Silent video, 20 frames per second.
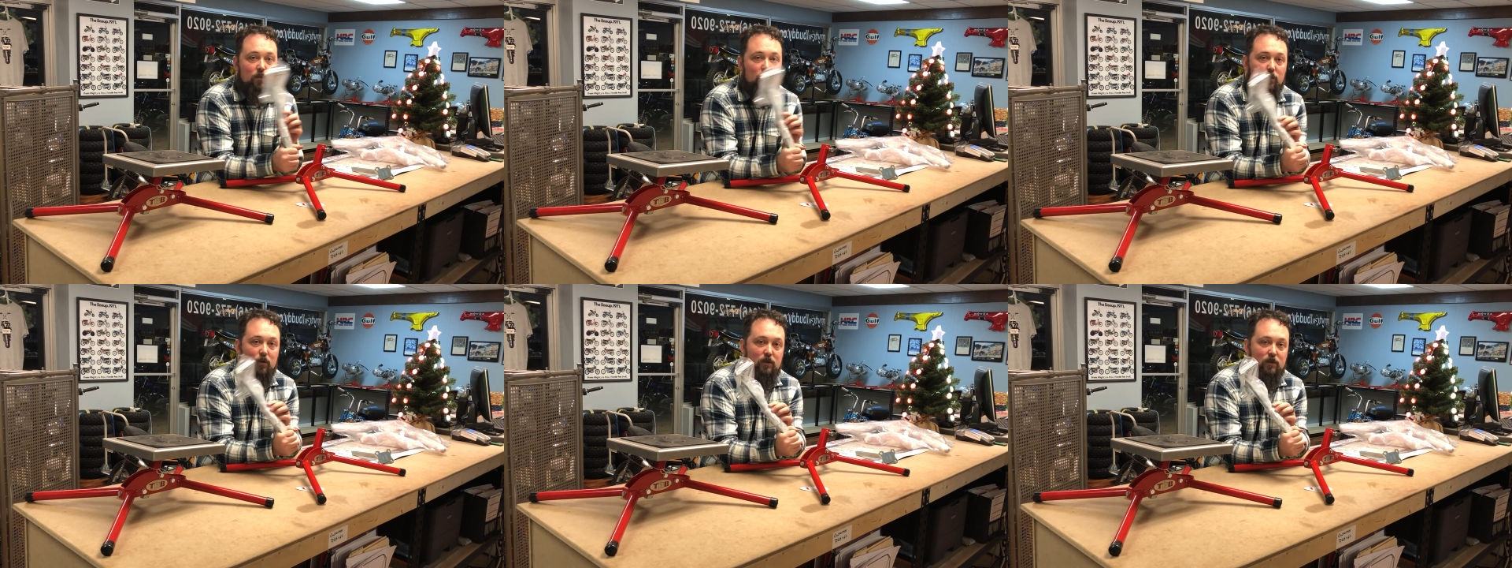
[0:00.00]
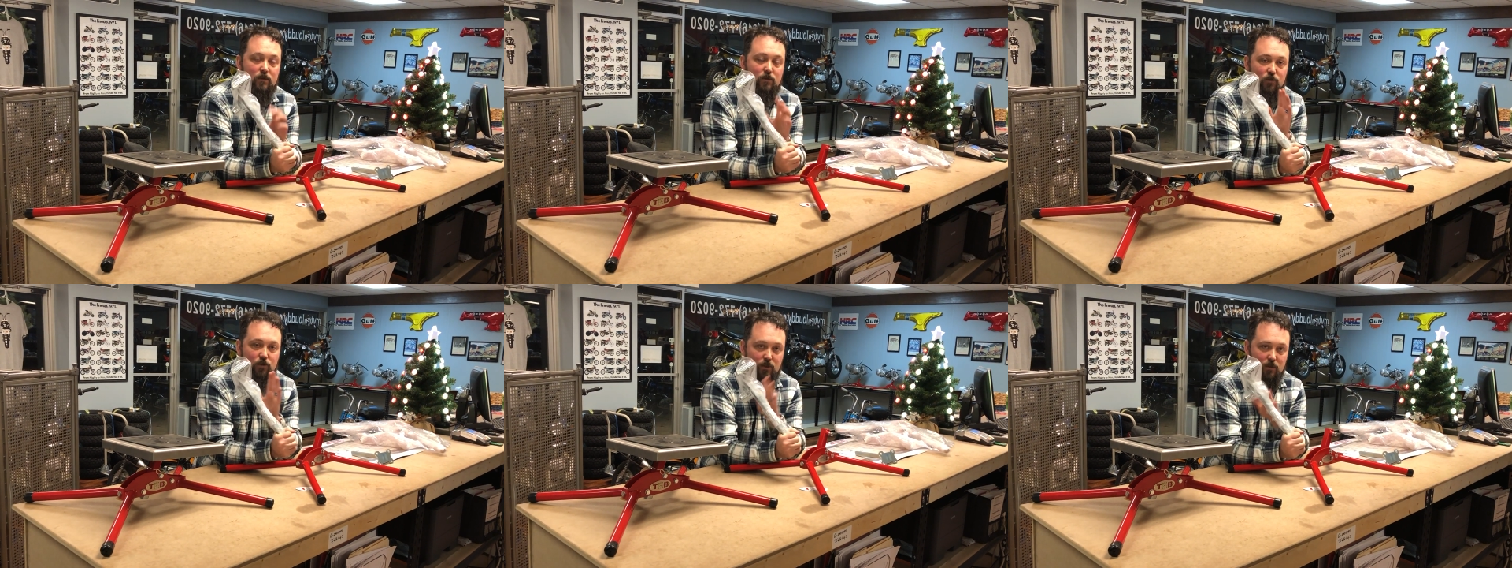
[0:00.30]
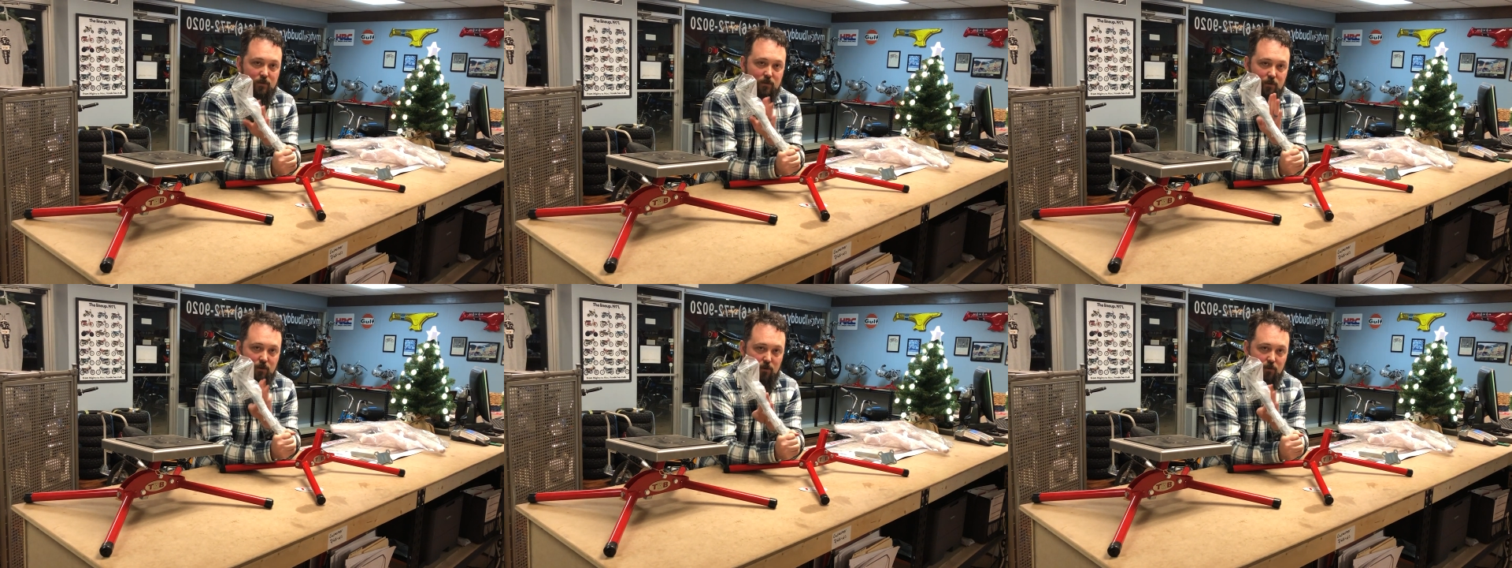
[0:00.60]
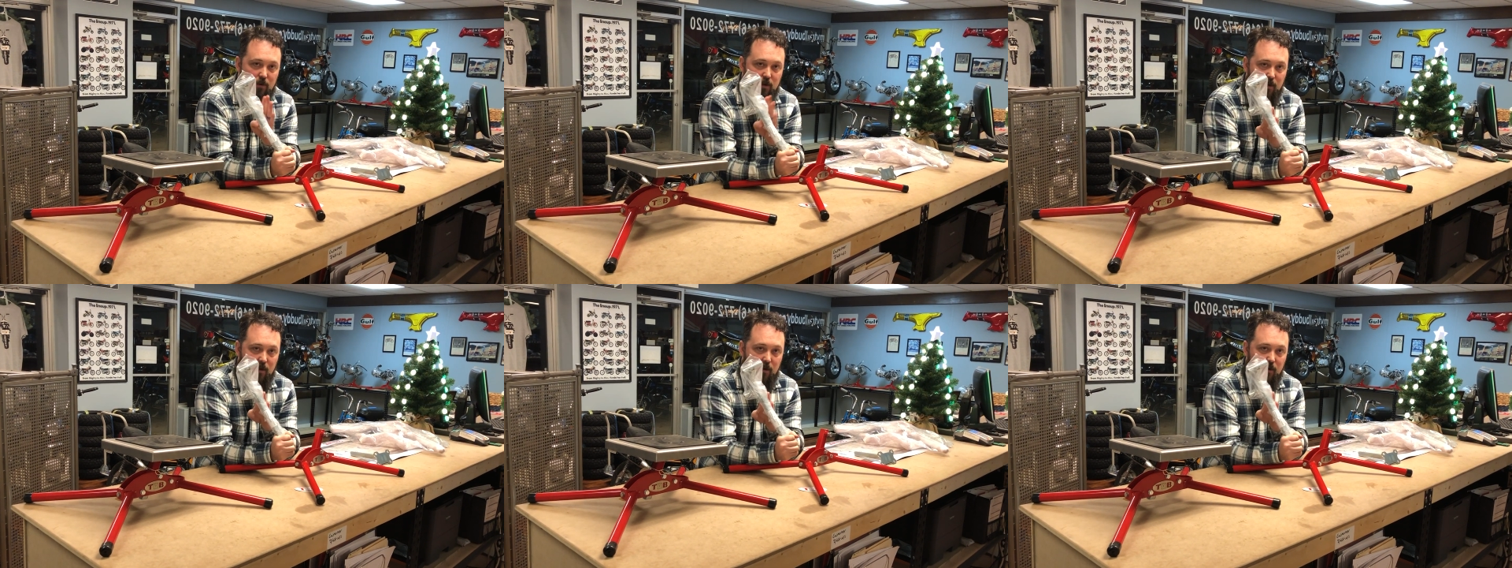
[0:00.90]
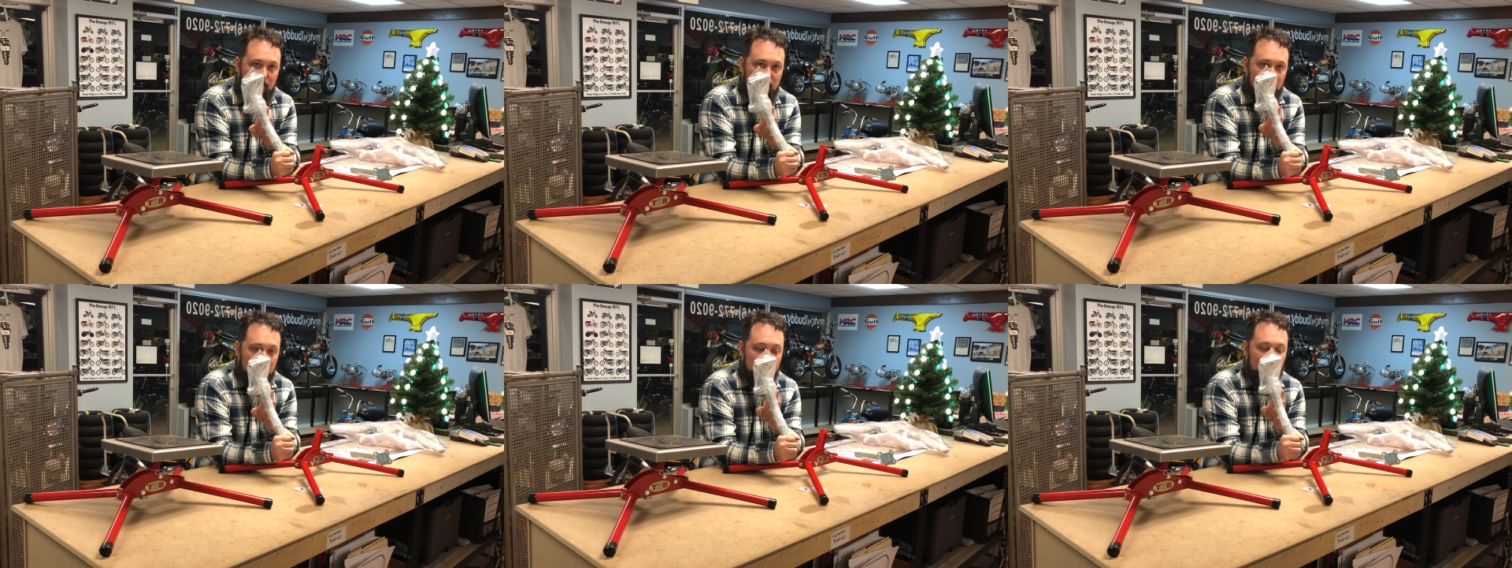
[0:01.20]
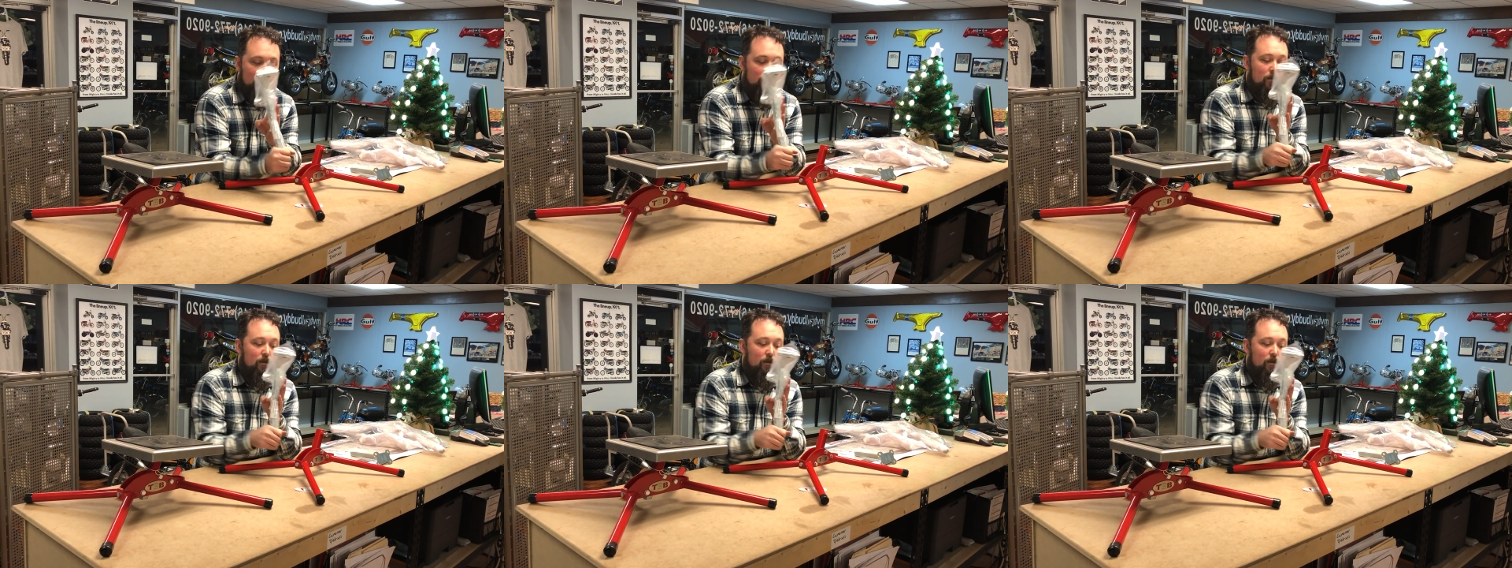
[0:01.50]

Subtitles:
which is just the unit here.